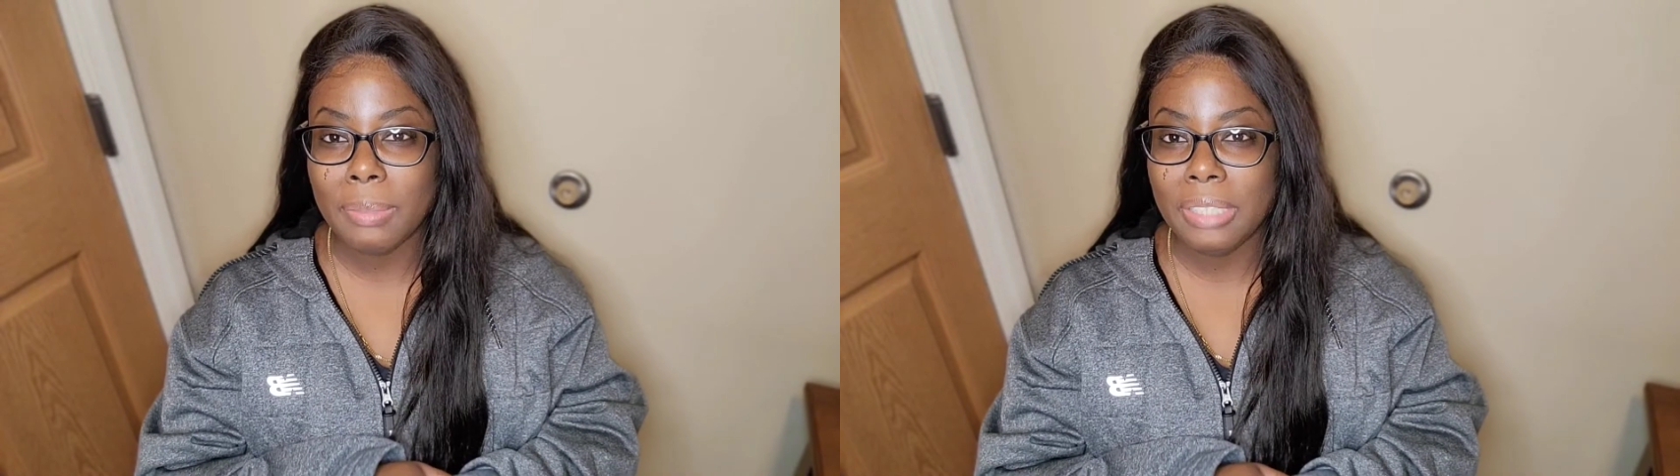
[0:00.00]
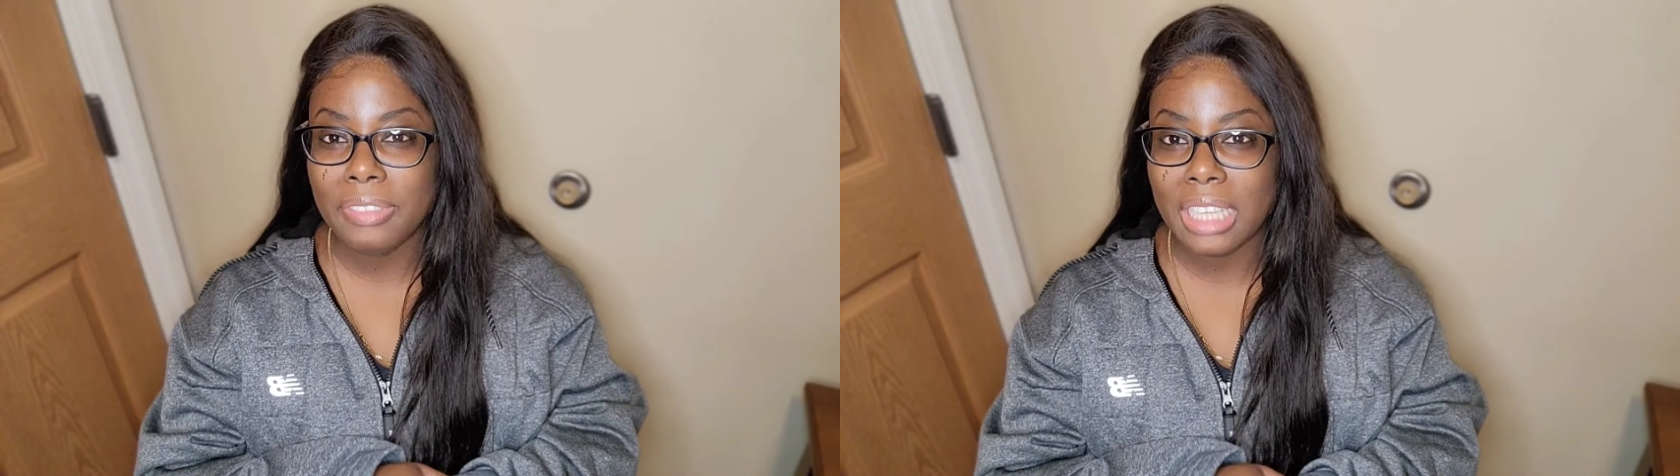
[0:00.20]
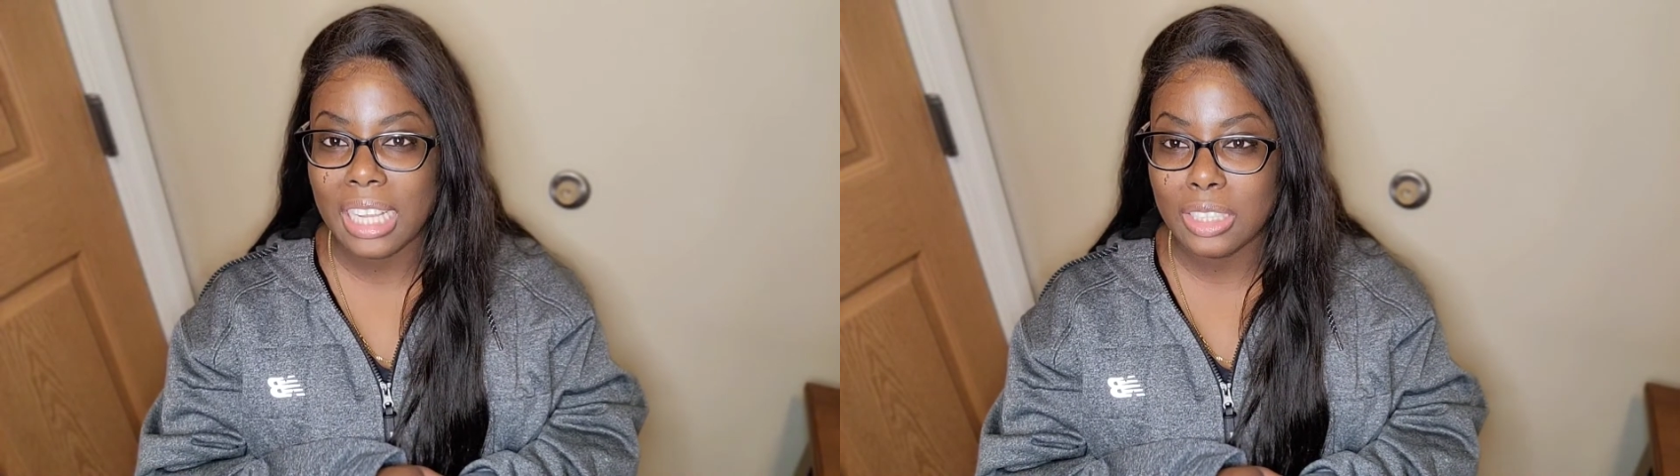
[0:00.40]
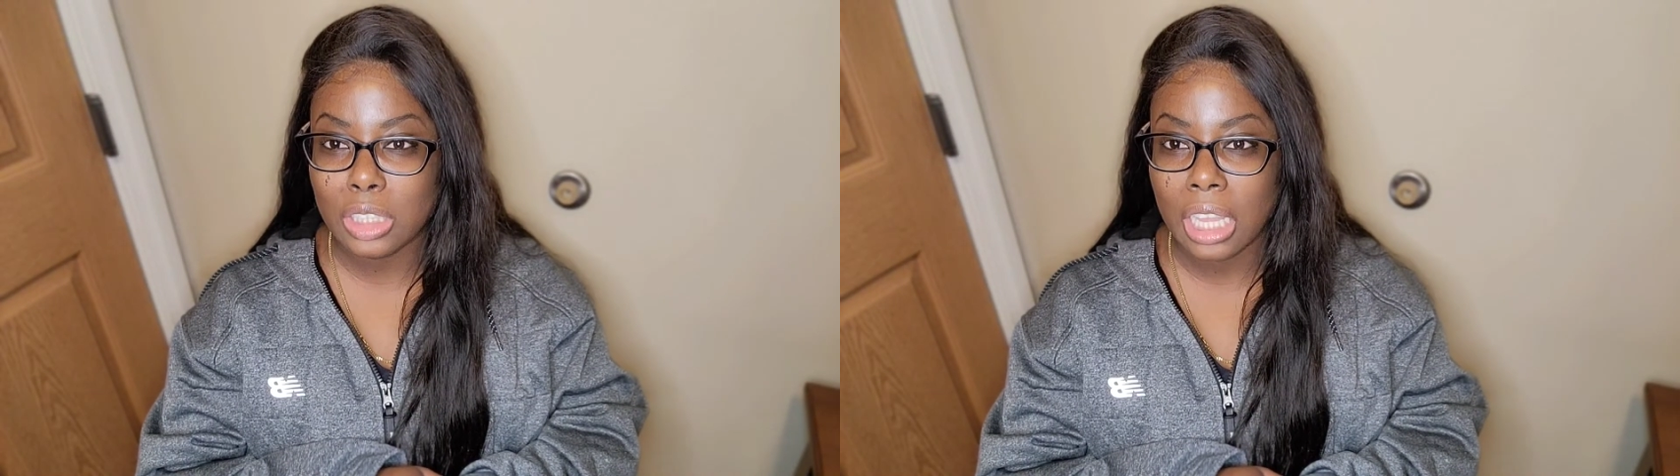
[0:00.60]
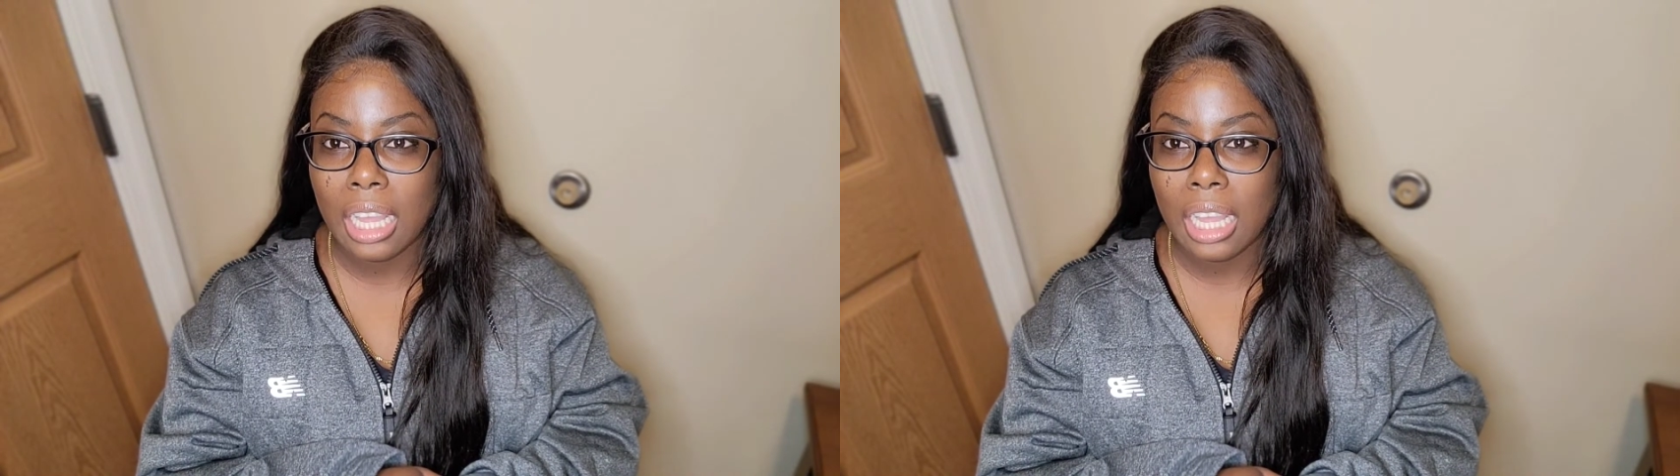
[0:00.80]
me if you guys